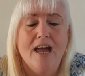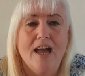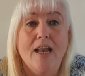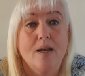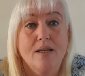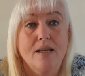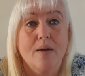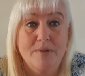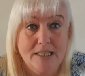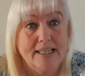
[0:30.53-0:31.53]
And I'm
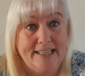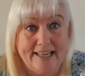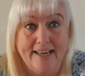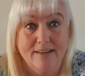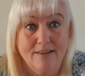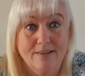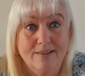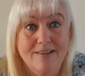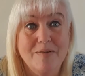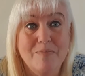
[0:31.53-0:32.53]
still eating it,
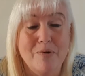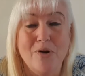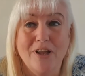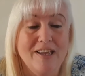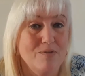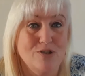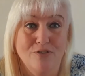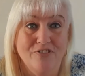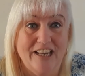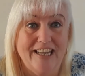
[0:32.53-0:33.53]
but it was
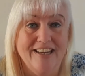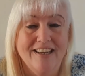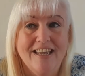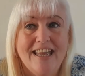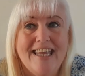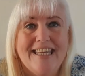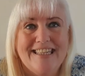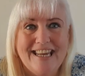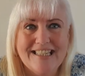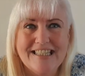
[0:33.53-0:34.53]
lovely.
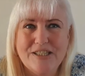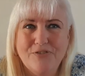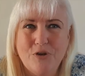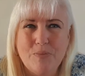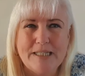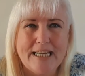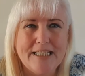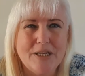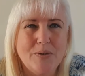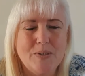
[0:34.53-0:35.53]
Yes, there's a few
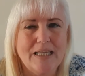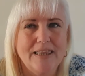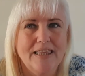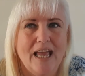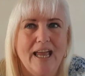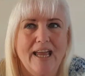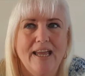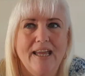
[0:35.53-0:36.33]
potatoes in there,